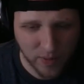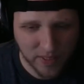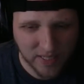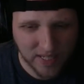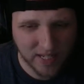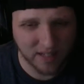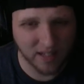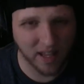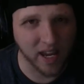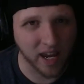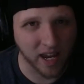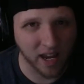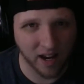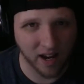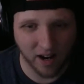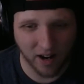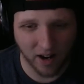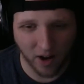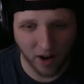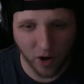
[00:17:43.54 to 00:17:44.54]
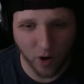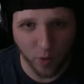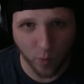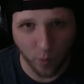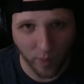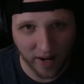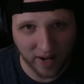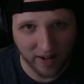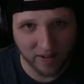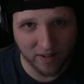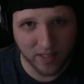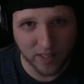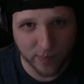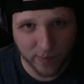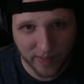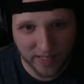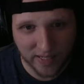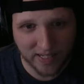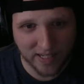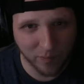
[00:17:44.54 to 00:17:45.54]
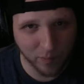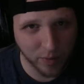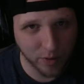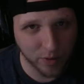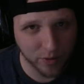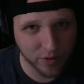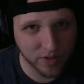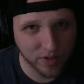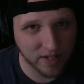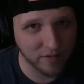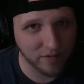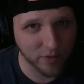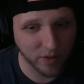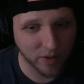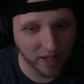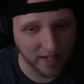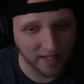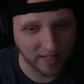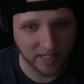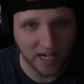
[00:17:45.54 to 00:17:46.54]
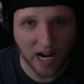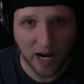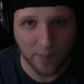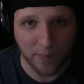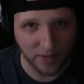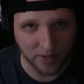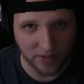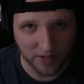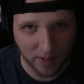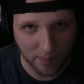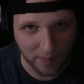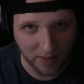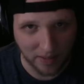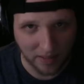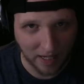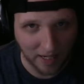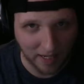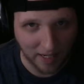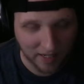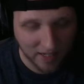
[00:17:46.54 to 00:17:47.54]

like all right speed computers, never like top of the line,